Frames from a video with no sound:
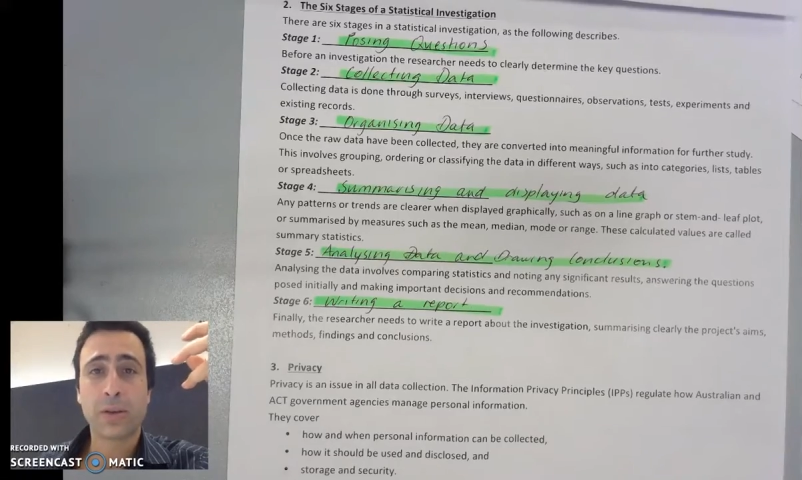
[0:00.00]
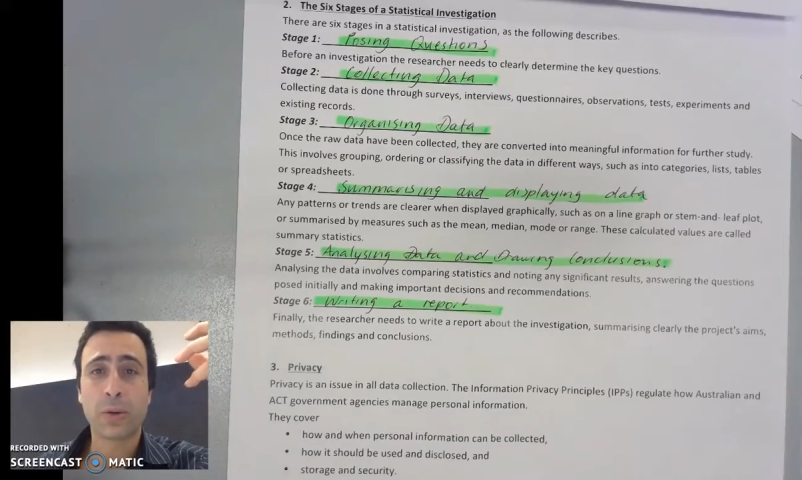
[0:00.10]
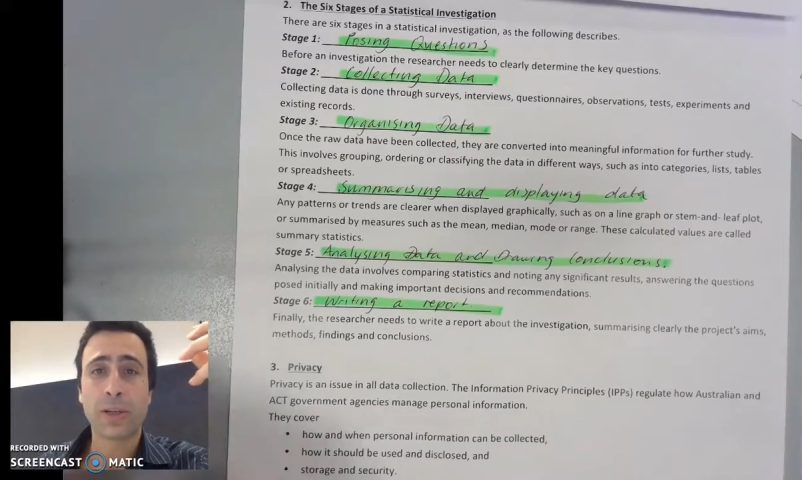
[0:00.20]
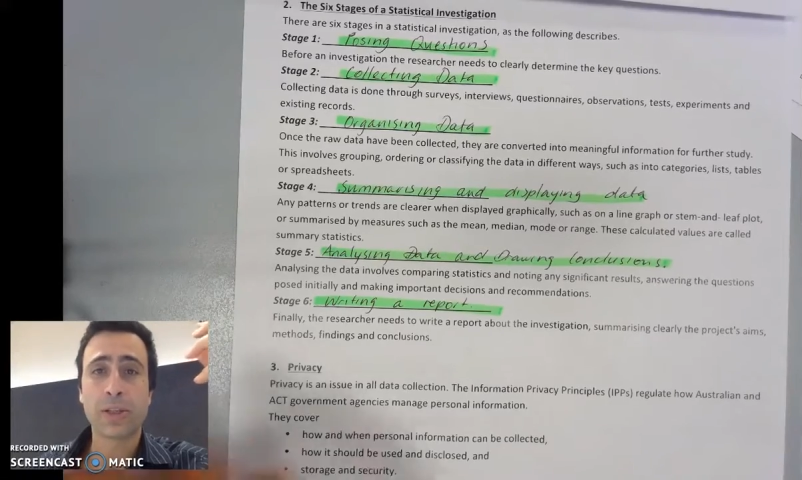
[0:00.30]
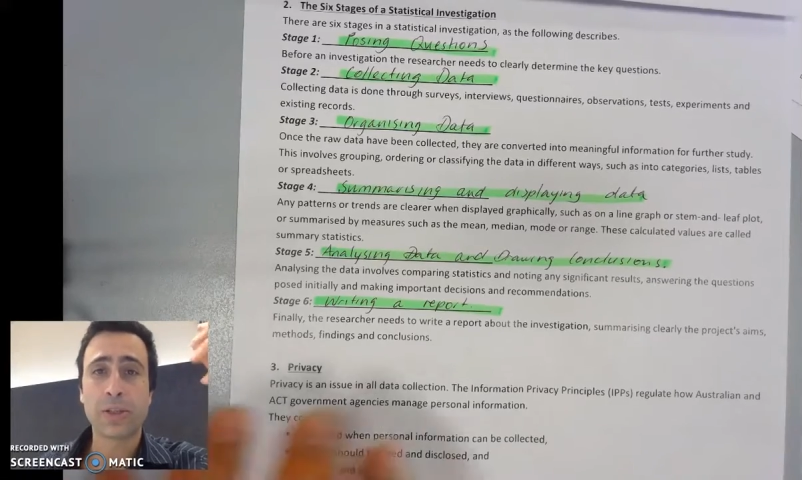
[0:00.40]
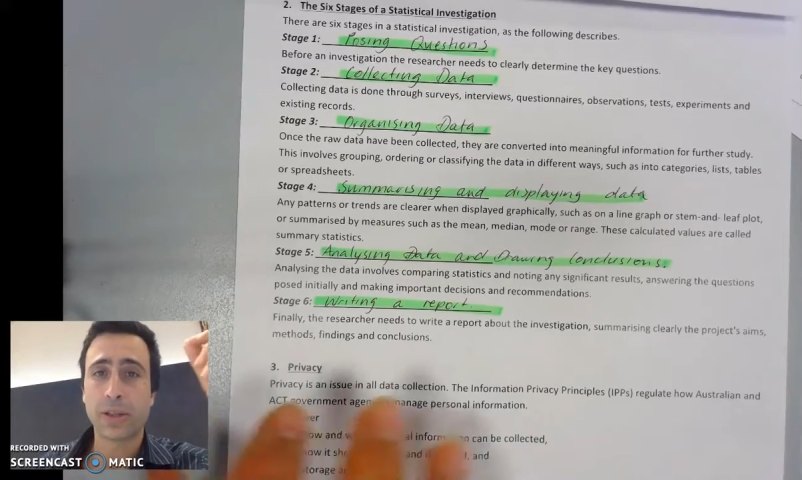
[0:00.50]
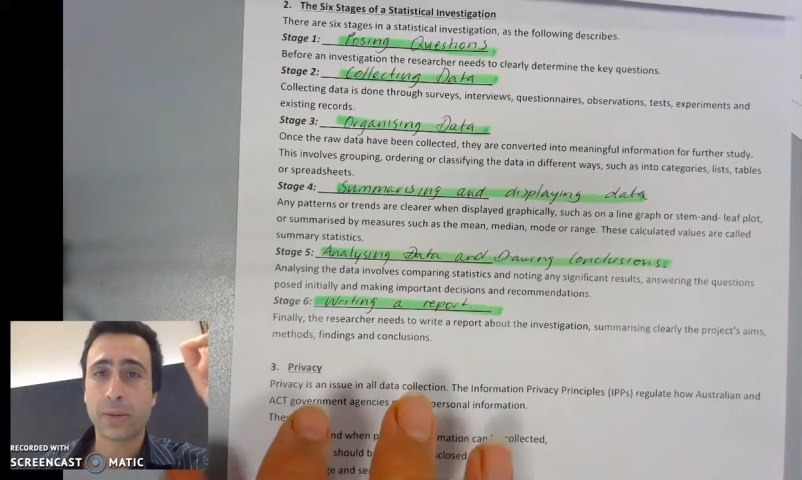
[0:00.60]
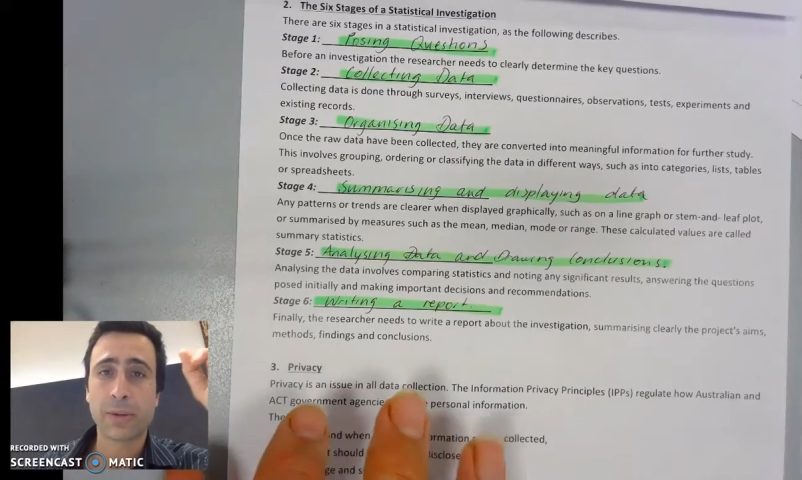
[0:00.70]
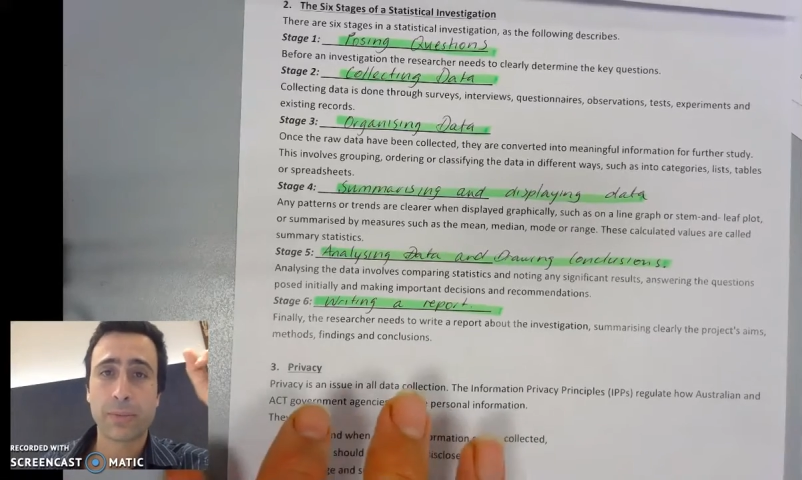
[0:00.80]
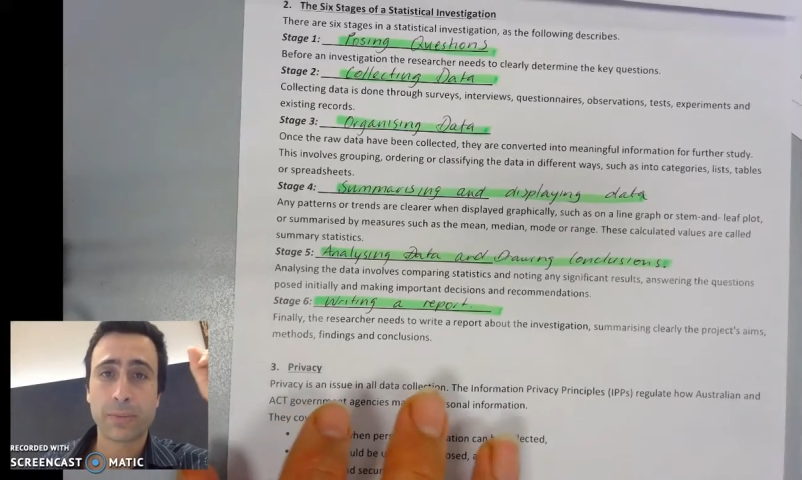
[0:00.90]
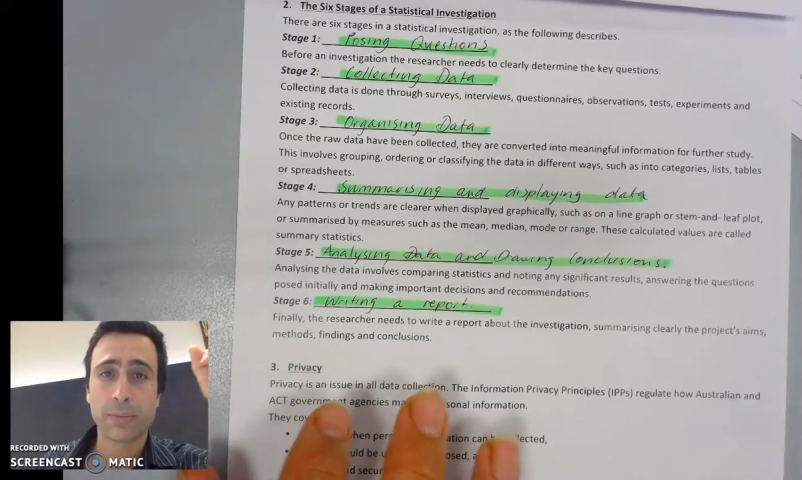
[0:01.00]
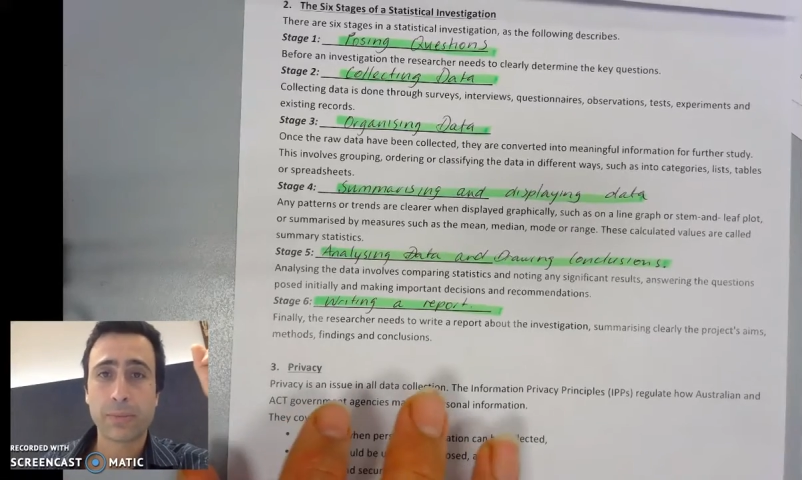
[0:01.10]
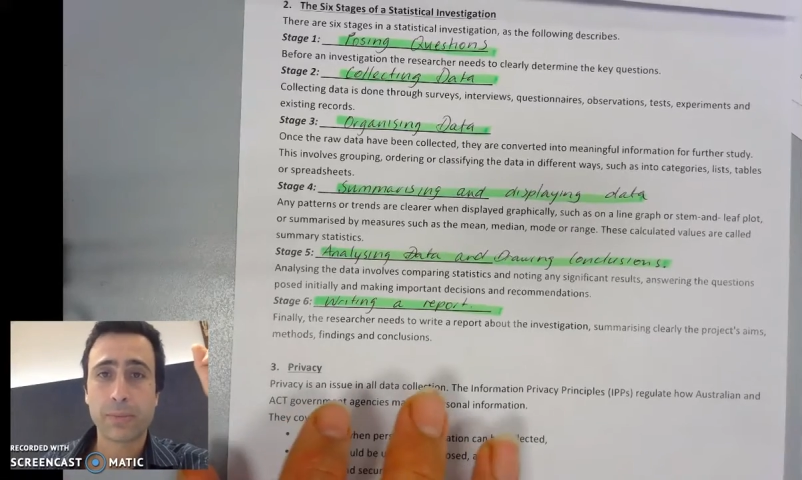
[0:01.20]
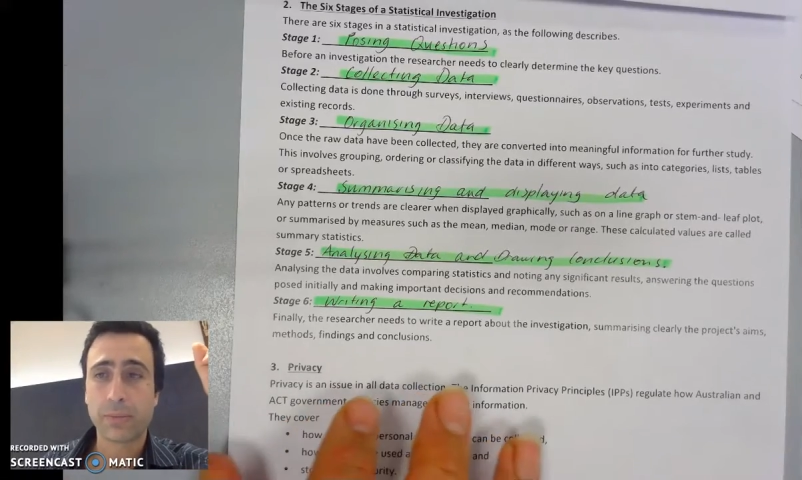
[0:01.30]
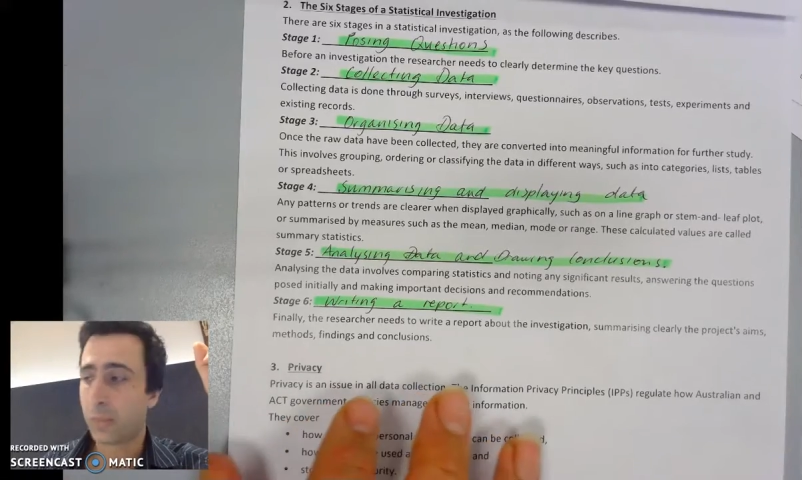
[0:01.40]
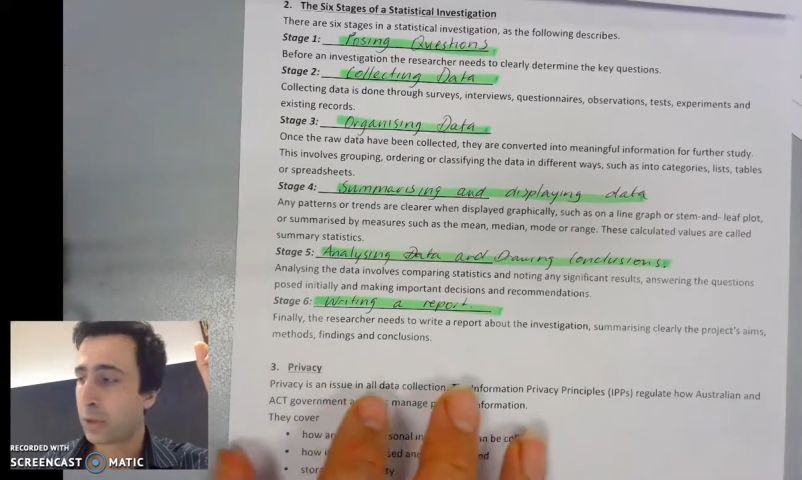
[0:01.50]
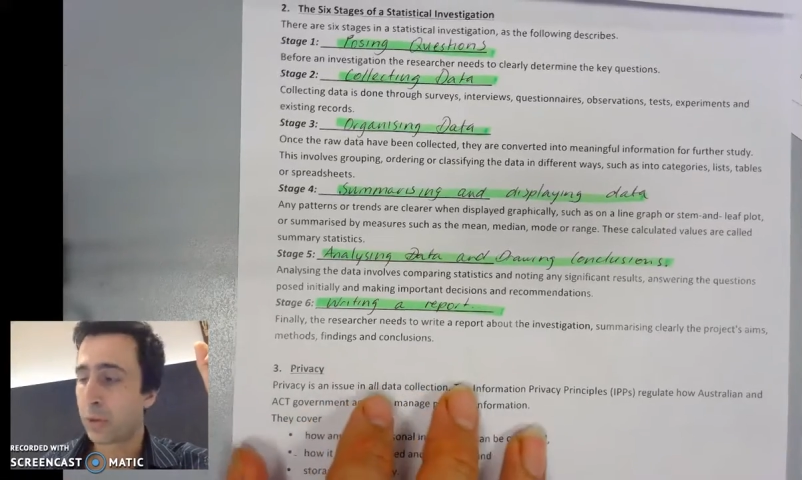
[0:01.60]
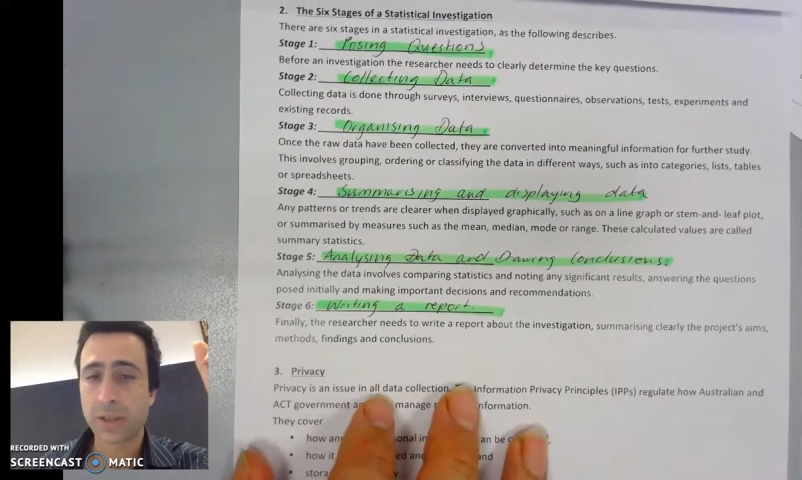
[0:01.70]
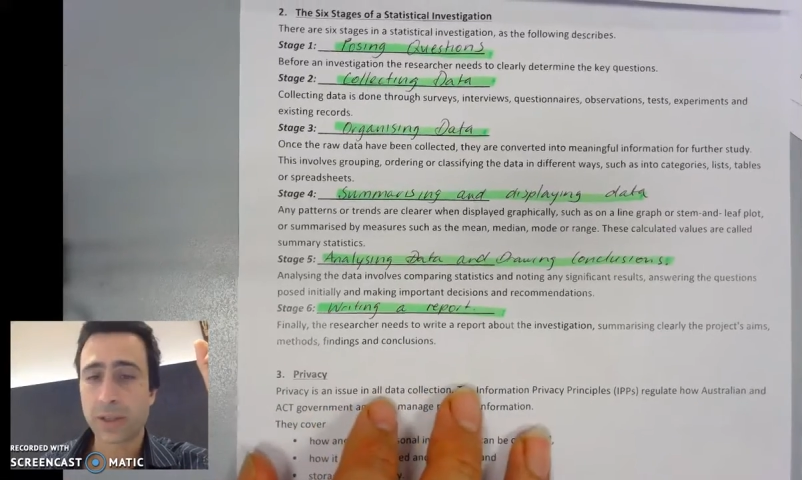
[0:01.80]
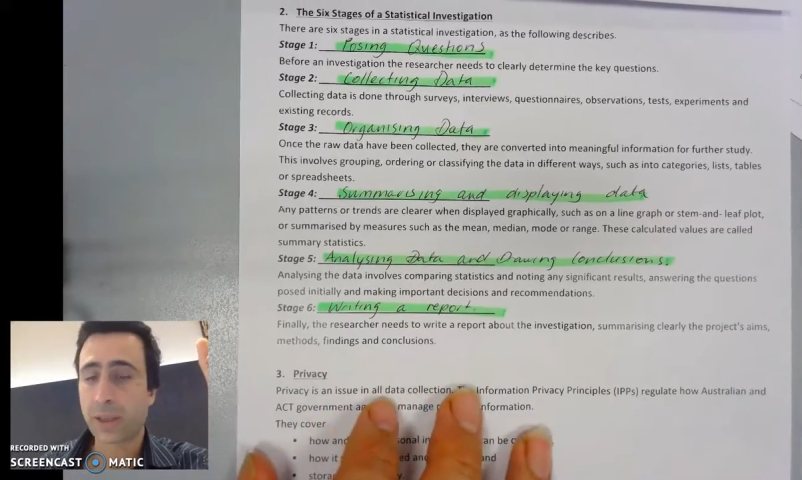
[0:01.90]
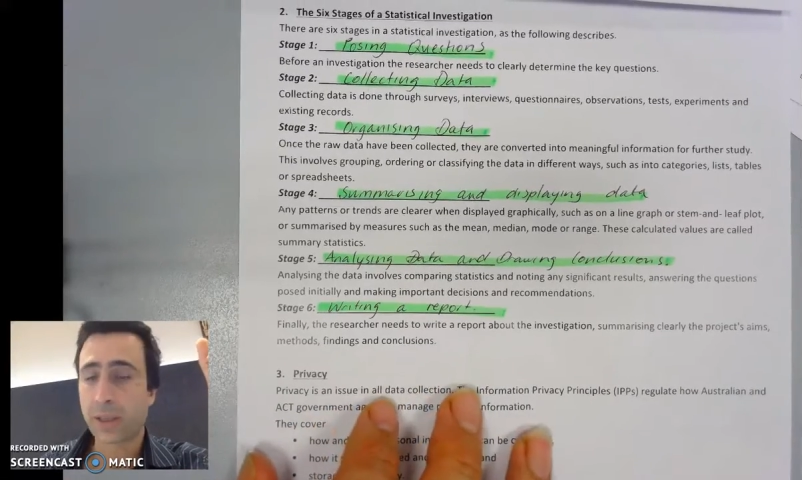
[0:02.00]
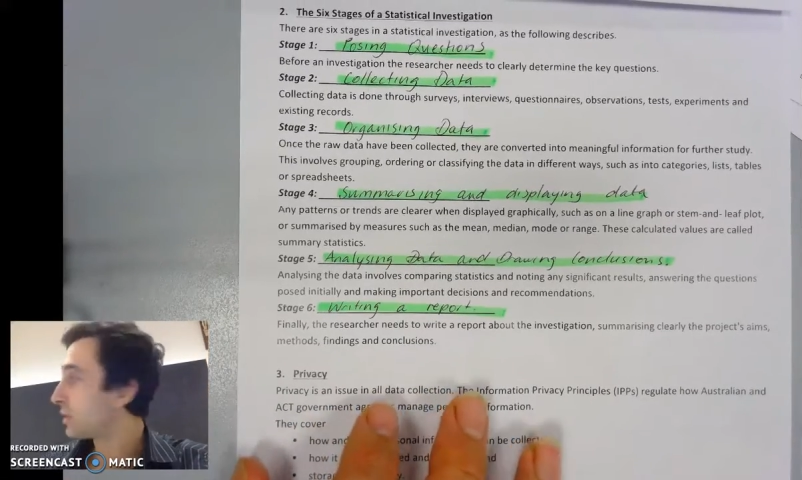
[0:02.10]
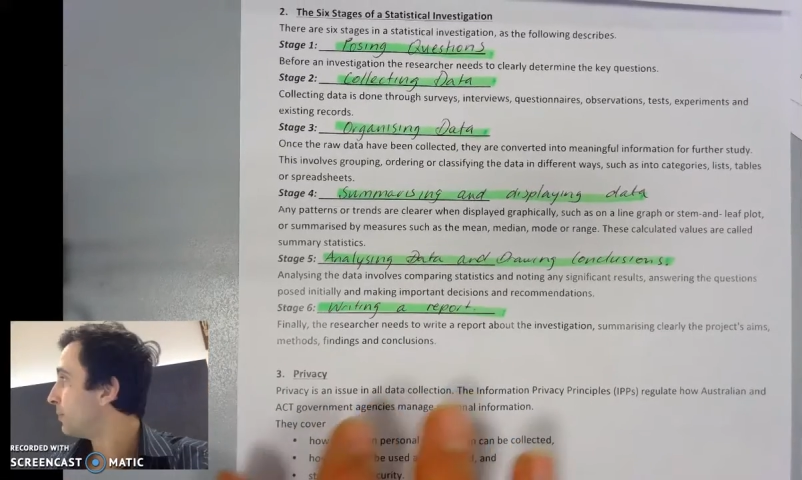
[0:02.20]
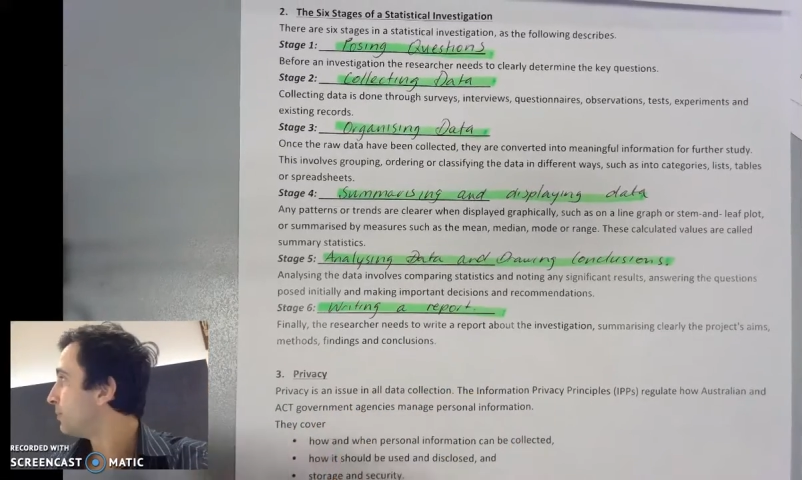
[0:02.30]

question that we're trying to answer?